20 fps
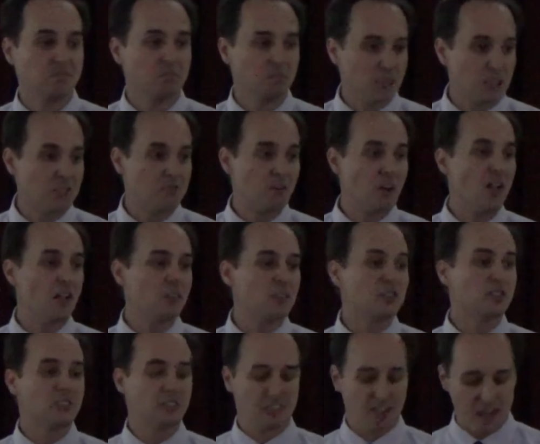Let's follow
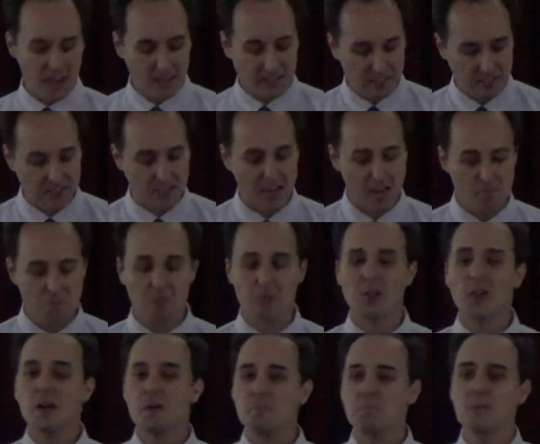Josiah's example.